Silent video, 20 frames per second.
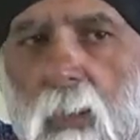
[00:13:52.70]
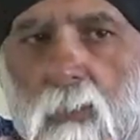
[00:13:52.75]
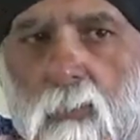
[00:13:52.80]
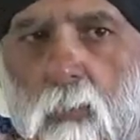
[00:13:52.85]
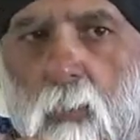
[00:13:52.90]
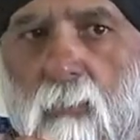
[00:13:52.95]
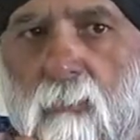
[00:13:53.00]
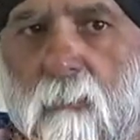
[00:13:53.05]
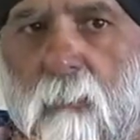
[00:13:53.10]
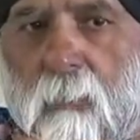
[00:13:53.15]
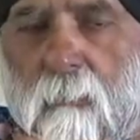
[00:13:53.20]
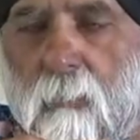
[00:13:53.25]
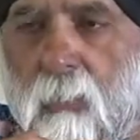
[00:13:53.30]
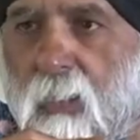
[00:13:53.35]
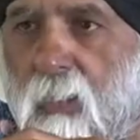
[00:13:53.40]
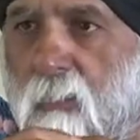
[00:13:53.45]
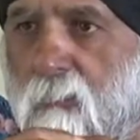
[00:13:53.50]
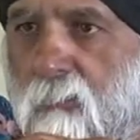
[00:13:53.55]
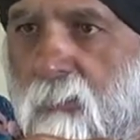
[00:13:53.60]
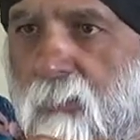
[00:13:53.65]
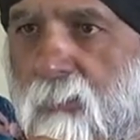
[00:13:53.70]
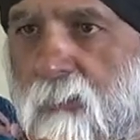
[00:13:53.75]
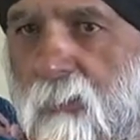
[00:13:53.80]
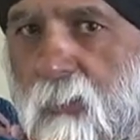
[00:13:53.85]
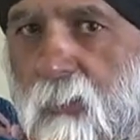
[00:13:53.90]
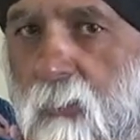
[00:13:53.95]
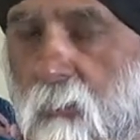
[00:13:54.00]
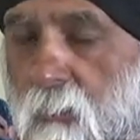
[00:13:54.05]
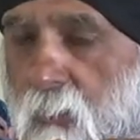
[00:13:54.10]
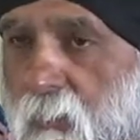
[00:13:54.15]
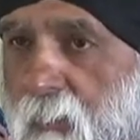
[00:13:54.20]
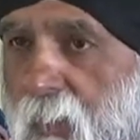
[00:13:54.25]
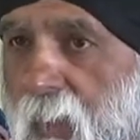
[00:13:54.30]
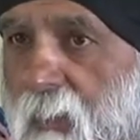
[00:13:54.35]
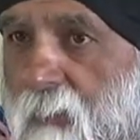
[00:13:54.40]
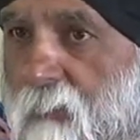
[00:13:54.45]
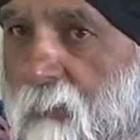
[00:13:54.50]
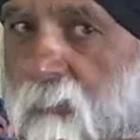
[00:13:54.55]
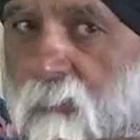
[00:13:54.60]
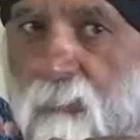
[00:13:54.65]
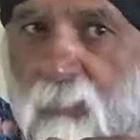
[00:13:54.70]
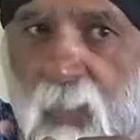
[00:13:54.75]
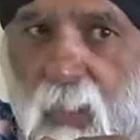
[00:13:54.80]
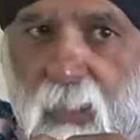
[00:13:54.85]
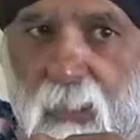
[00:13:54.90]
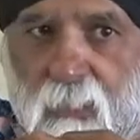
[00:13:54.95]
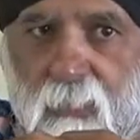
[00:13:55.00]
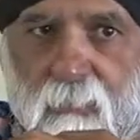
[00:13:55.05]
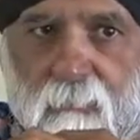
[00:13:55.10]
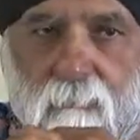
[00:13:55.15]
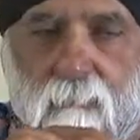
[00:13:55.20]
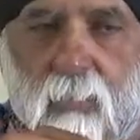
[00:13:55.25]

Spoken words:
our 12 member countries, including heads of state,